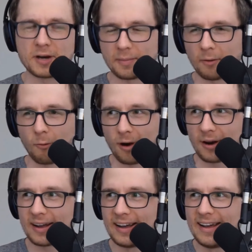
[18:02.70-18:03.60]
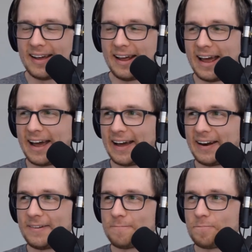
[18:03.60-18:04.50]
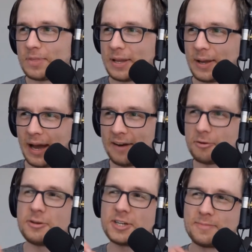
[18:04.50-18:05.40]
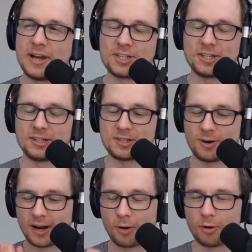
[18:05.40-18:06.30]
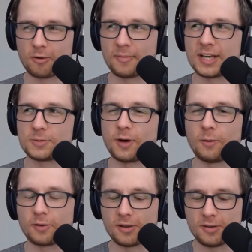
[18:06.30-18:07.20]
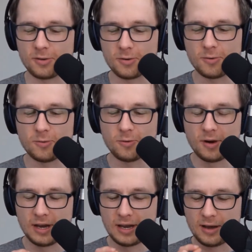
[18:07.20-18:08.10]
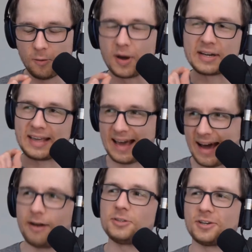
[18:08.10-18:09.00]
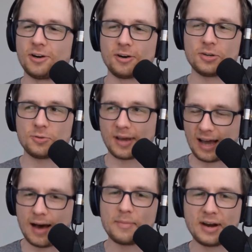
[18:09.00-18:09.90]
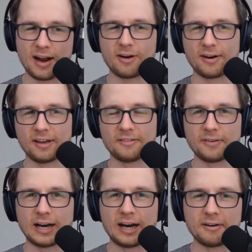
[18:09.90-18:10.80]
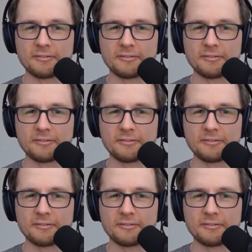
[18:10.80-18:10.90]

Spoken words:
Work. And kind of what you just mentioned struck a chord with me as well, where you went counter to the common narrative of